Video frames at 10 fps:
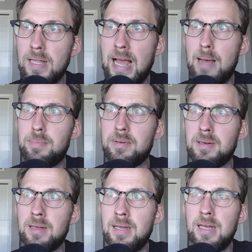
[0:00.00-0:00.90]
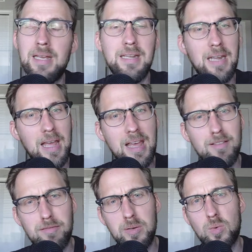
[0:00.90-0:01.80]
happen in
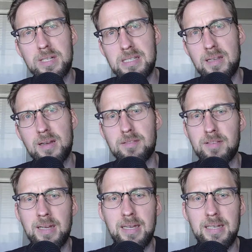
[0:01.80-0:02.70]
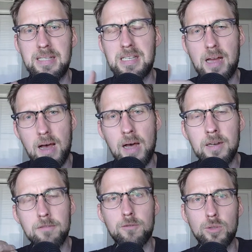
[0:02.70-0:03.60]
everyone's life. It's
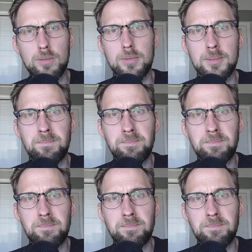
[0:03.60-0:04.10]
unavoidable.